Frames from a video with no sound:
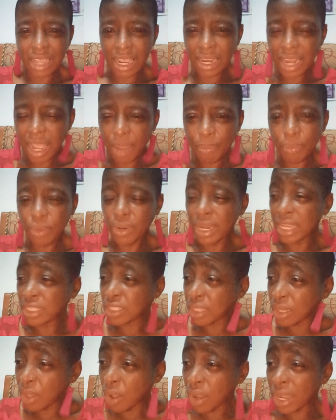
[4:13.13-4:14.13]
can happen
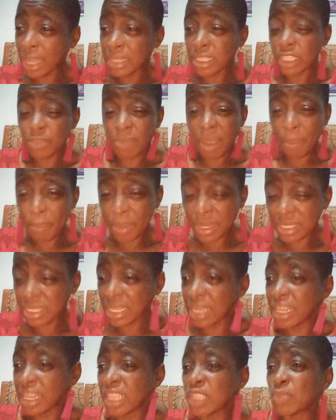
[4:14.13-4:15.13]
as long as it's my
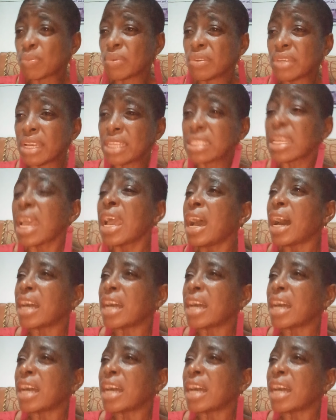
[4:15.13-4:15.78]
personal experience,